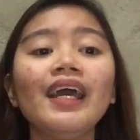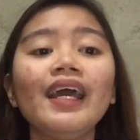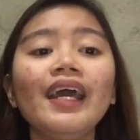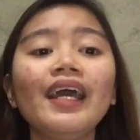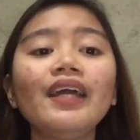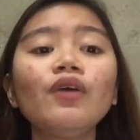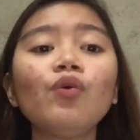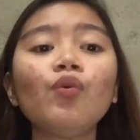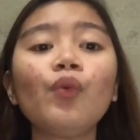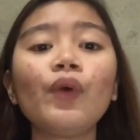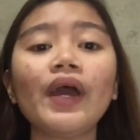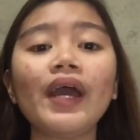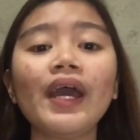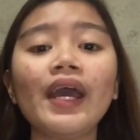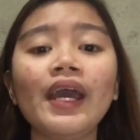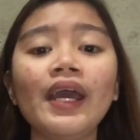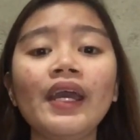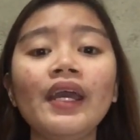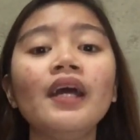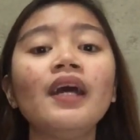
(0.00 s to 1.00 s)
in a
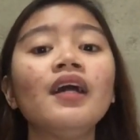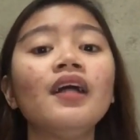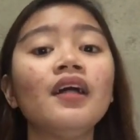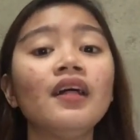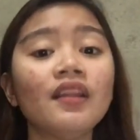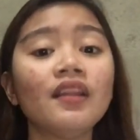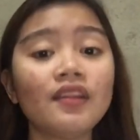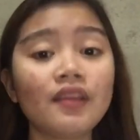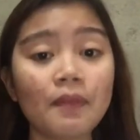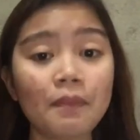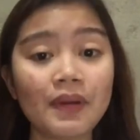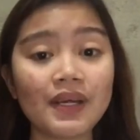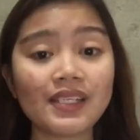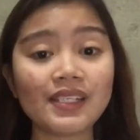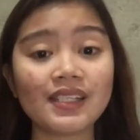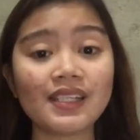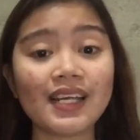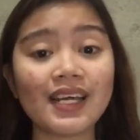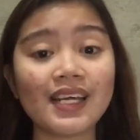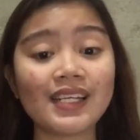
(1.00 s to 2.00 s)
way the
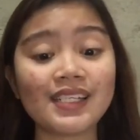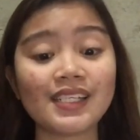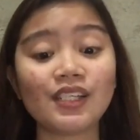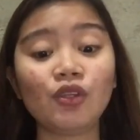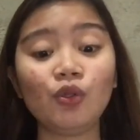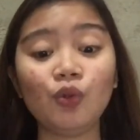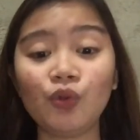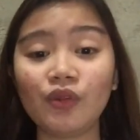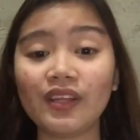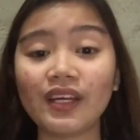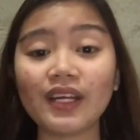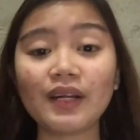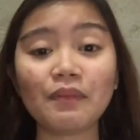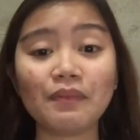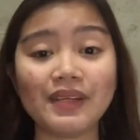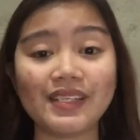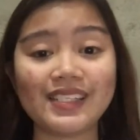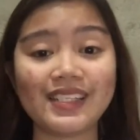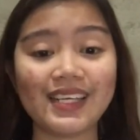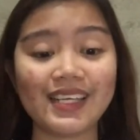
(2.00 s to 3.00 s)
business do their
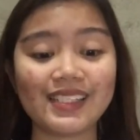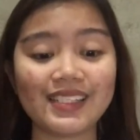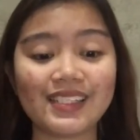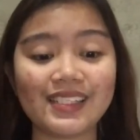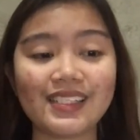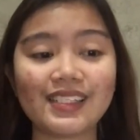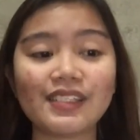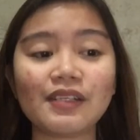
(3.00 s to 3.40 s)
business.